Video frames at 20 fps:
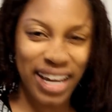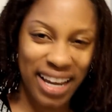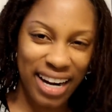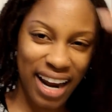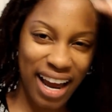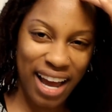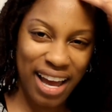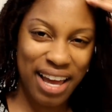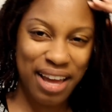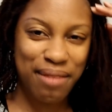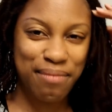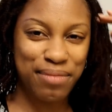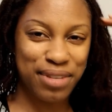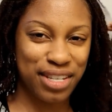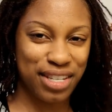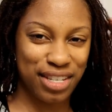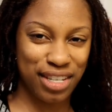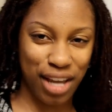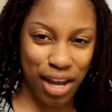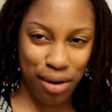And I am
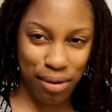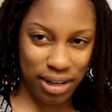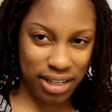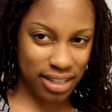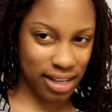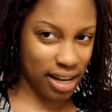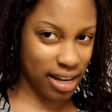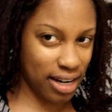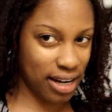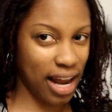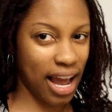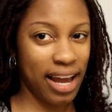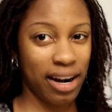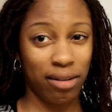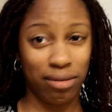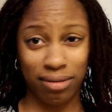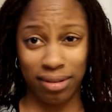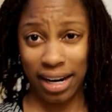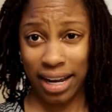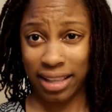so excited.
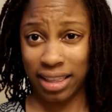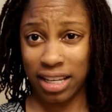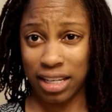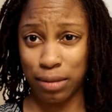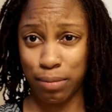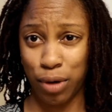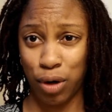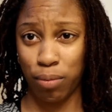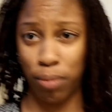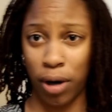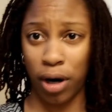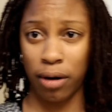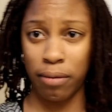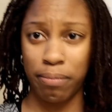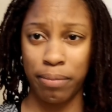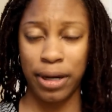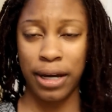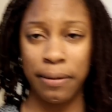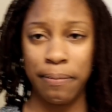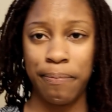I don't like this middle
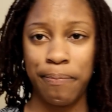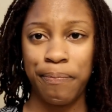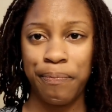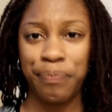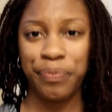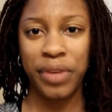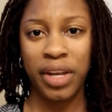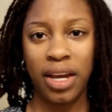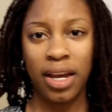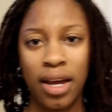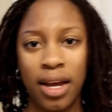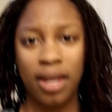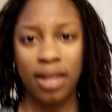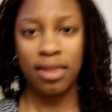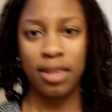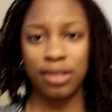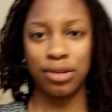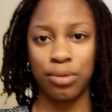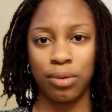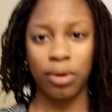part, but
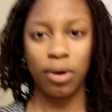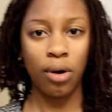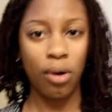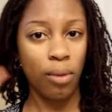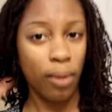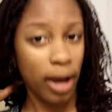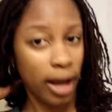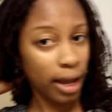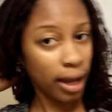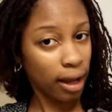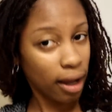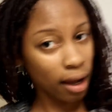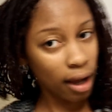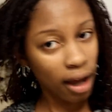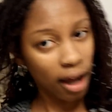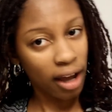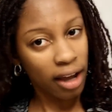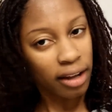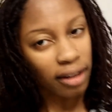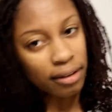this will go away.
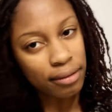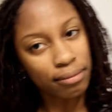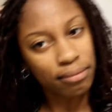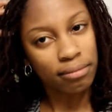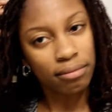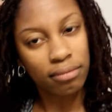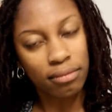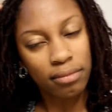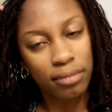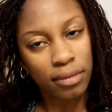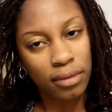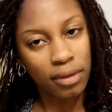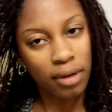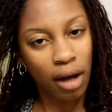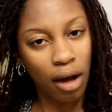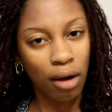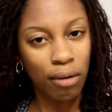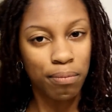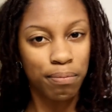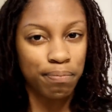
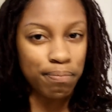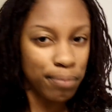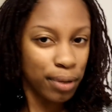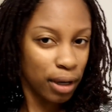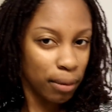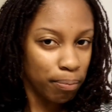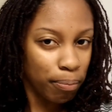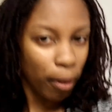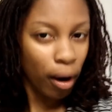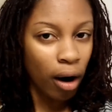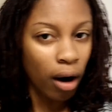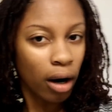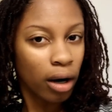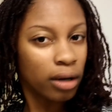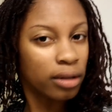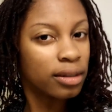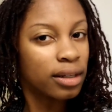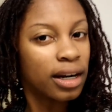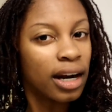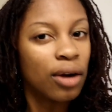I'll put a
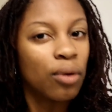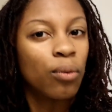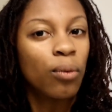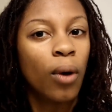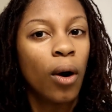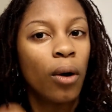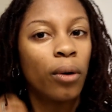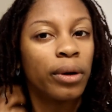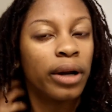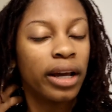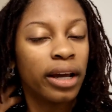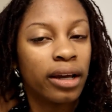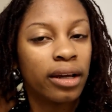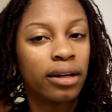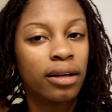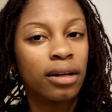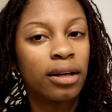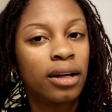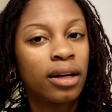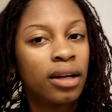part that I want
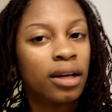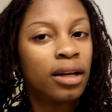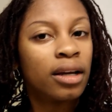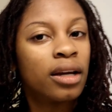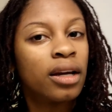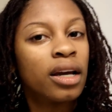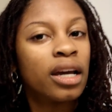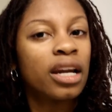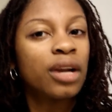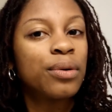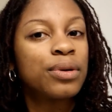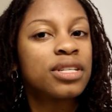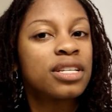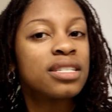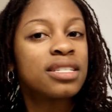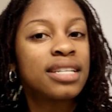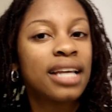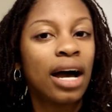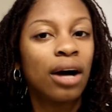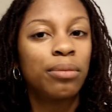in. And it was
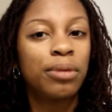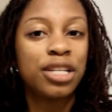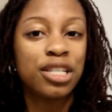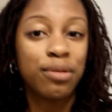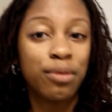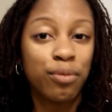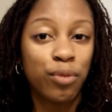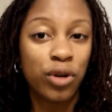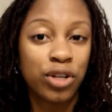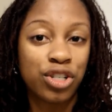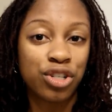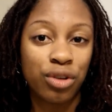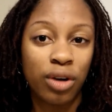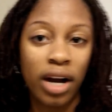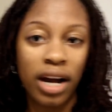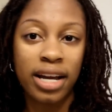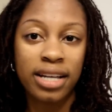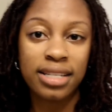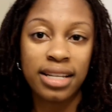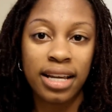this scalp needs to be
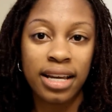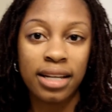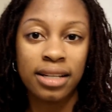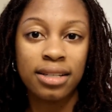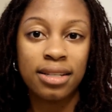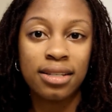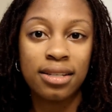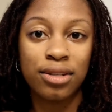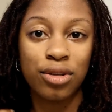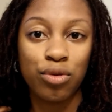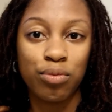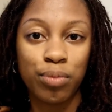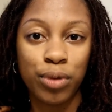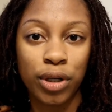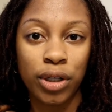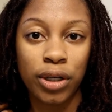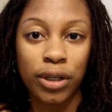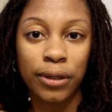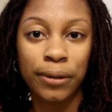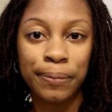moisturized. It's
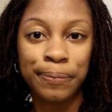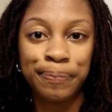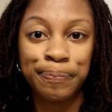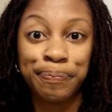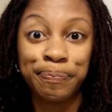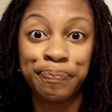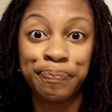super